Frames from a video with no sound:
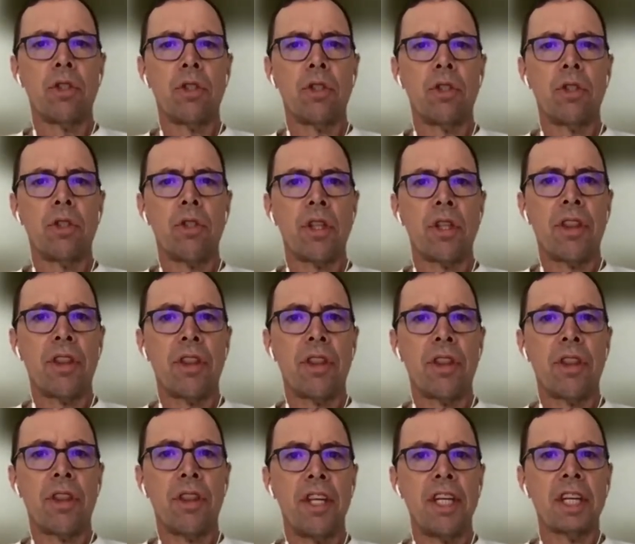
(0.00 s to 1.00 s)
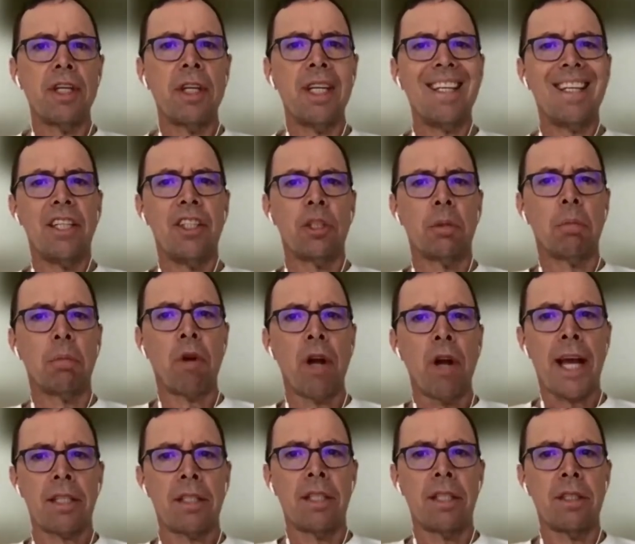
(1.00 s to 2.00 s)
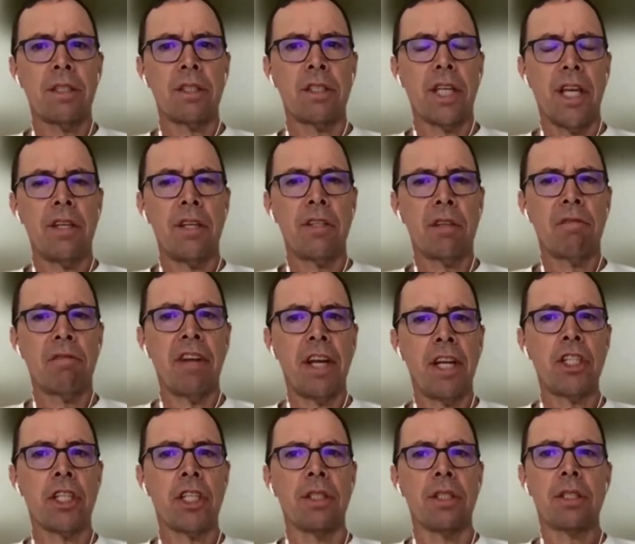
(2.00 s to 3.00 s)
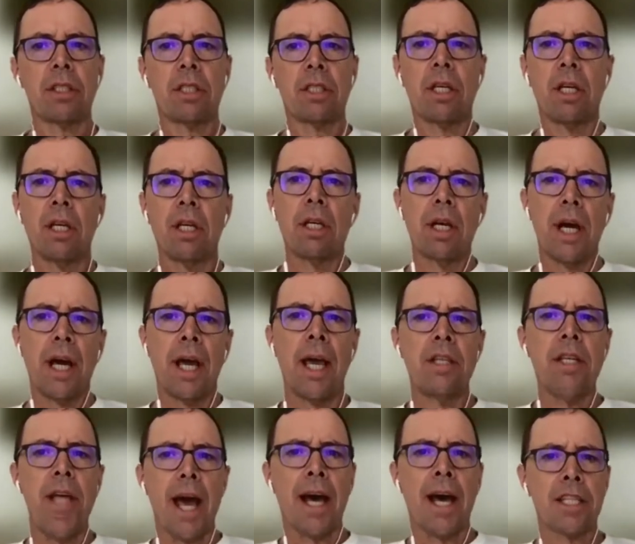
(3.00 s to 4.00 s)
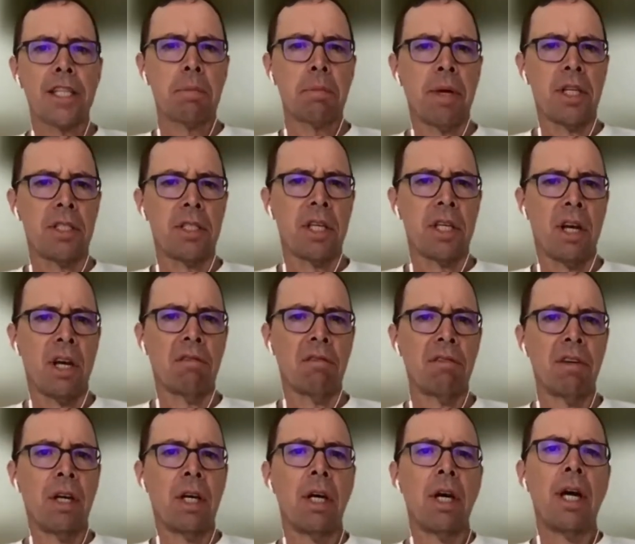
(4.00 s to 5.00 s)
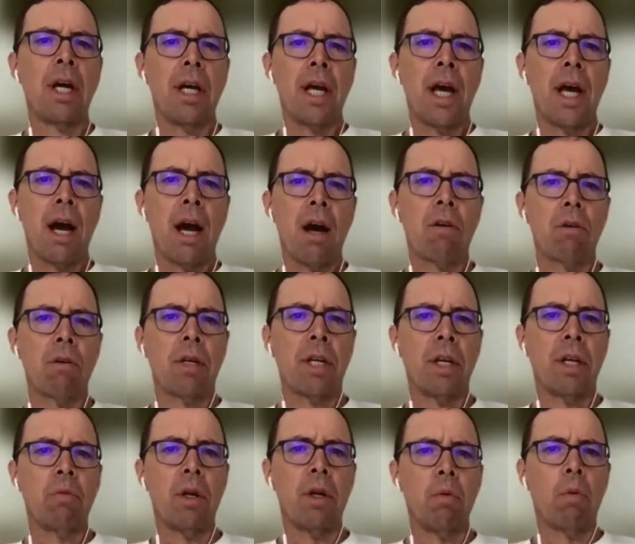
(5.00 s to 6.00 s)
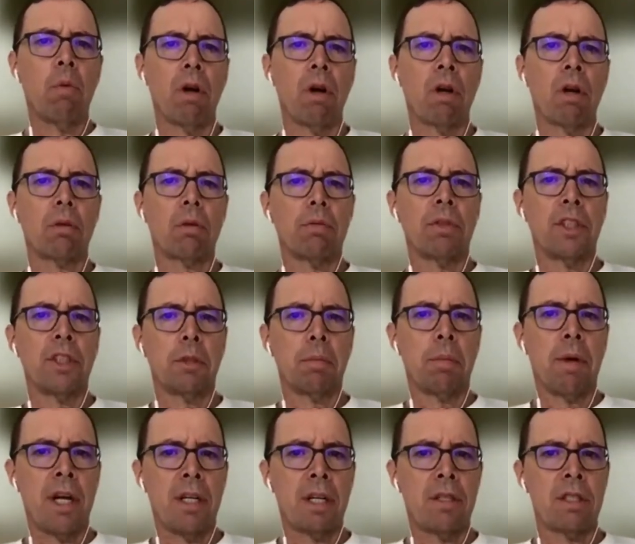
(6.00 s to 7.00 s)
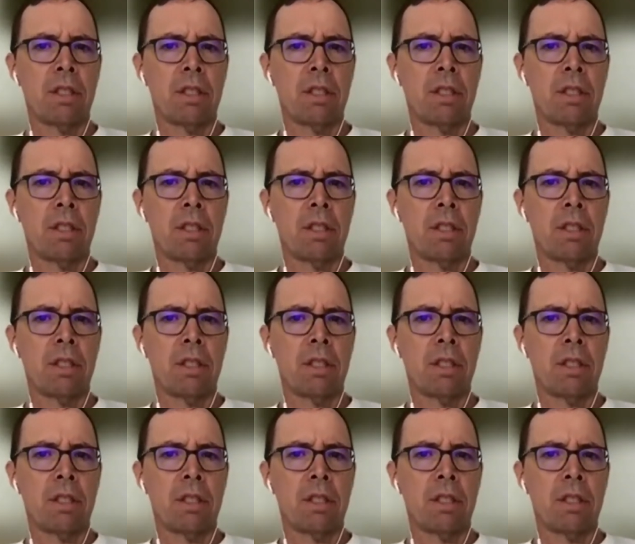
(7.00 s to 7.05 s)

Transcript: theory into practice interventions. I had to ask myself, how can we work responsibly,